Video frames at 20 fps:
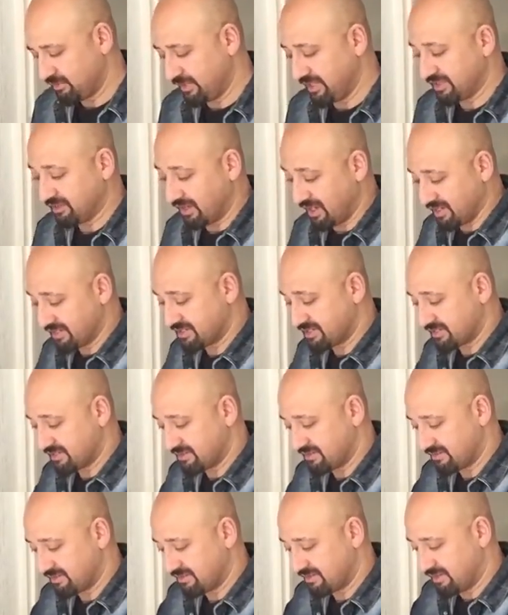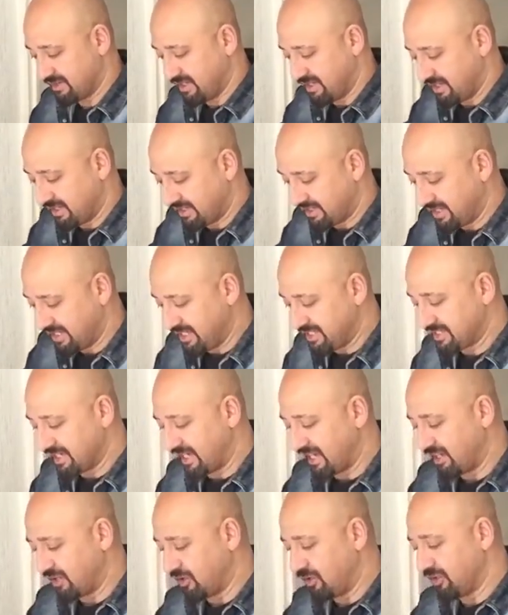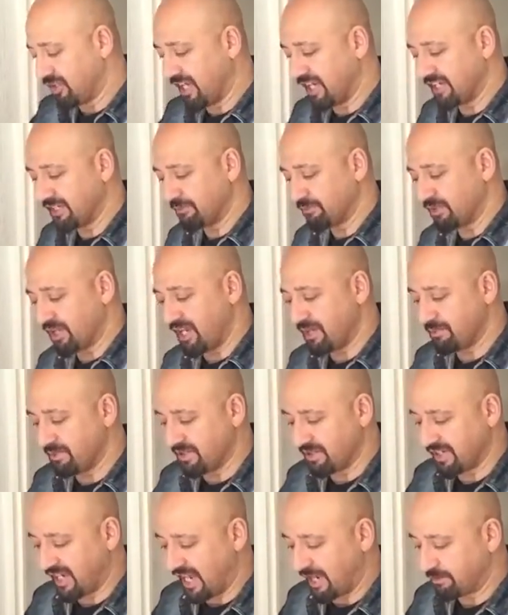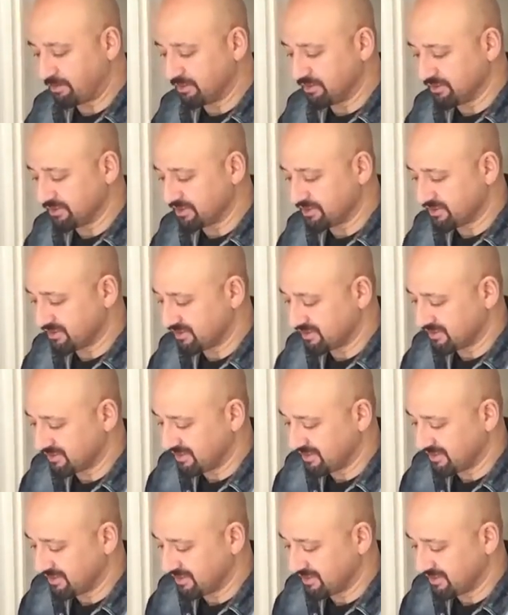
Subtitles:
wheatgrass, and these are organic Braeburn apples,